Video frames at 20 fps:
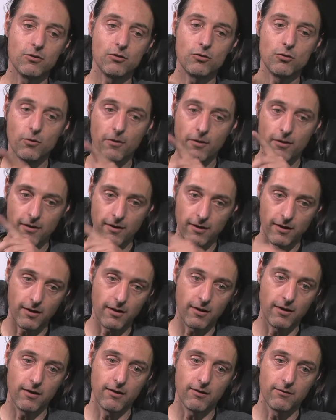to
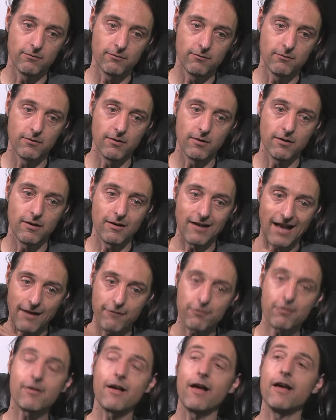the
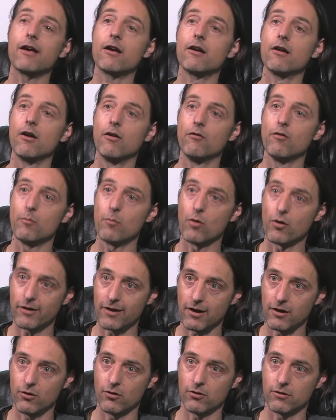life cycle of a
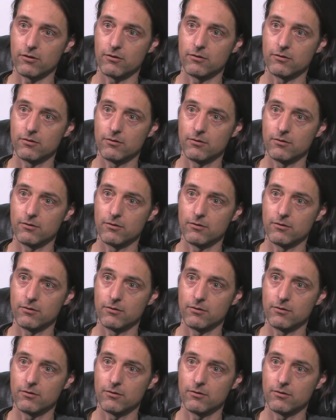Morgellon,